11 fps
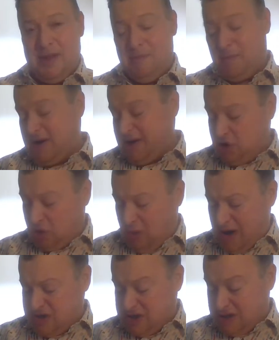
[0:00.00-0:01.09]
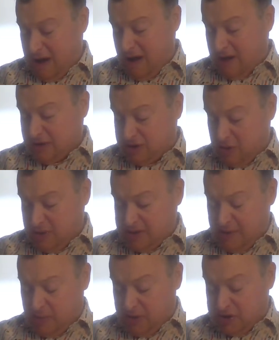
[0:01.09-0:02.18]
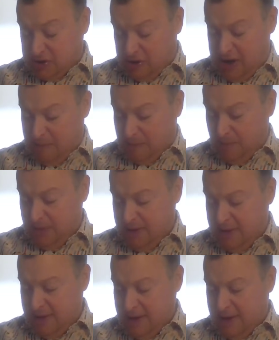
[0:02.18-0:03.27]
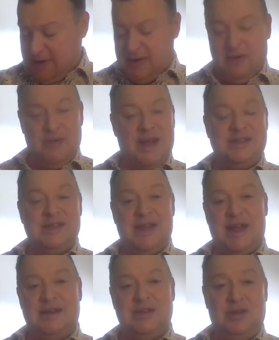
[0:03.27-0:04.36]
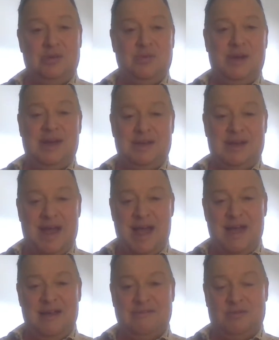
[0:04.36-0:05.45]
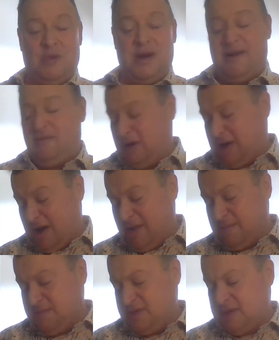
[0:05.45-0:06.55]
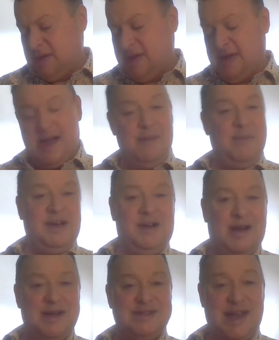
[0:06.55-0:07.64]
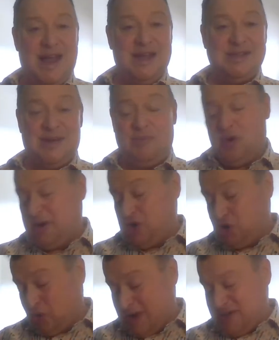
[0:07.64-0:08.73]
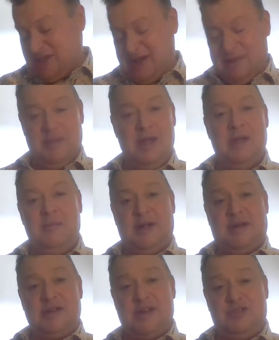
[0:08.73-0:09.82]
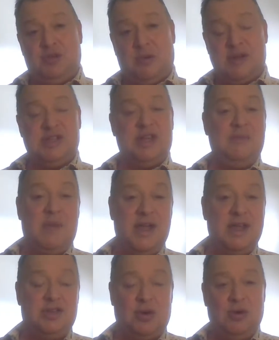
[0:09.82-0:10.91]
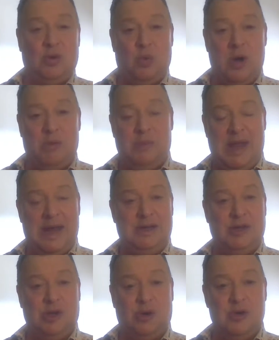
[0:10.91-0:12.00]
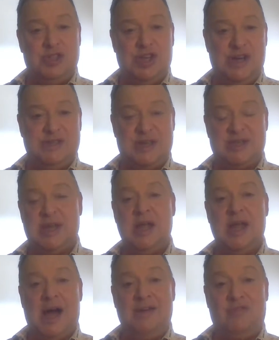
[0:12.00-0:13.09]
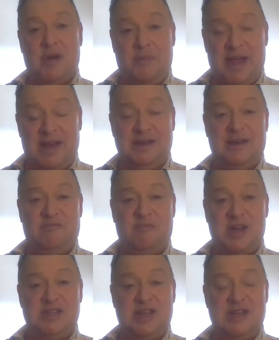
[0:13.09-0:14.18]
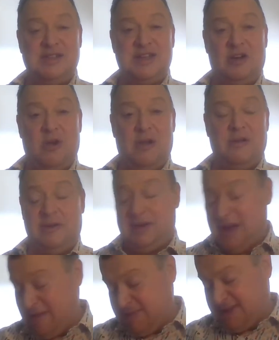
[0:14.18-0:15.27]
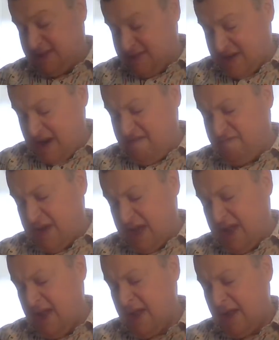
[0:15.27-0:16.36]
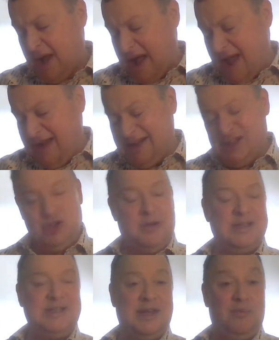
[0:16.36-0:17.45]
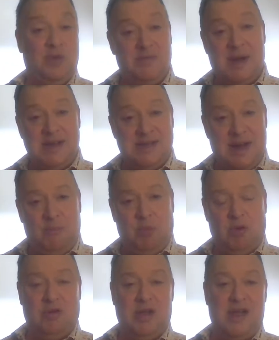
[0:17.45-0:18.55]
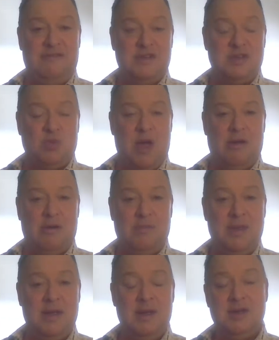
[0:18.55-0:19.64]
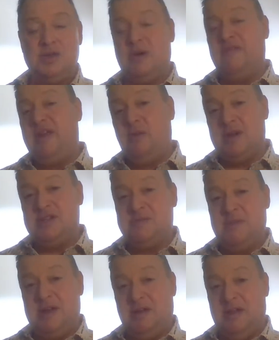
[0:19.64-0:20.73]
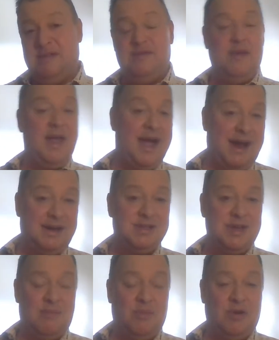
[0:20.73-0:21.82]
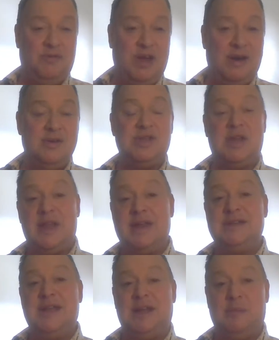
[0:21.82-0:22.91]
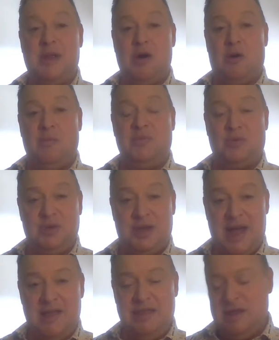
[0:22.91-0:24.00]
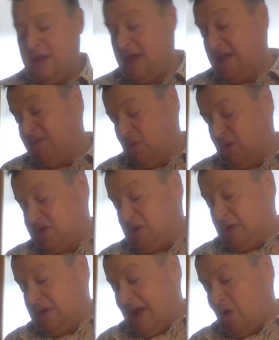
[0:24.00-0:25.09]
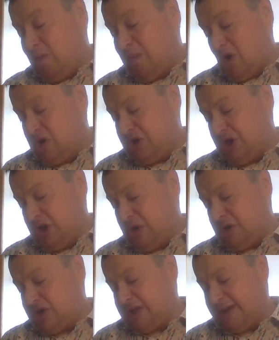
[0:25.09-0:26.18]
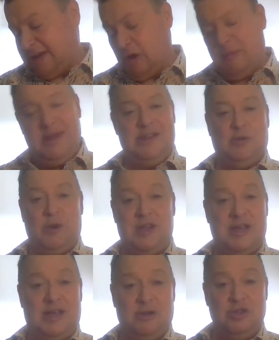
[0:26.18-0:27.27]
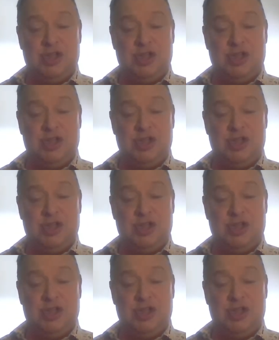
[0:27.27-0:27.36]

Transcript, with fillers: But he trusts God, so he's able to sleep. And you know, that's the attitude we need to have. Whatever comes, I'm in God's hands. I'm going to trust Him. Because I've trusted my eternal well being to the Lord Jesus, I've repented of my sins and called on Him to save me. I can trust Him with my temporal life as well. So if he wants me to live X number of years and then take me home through death, if he wants to allow persecutors to kill me the way they killed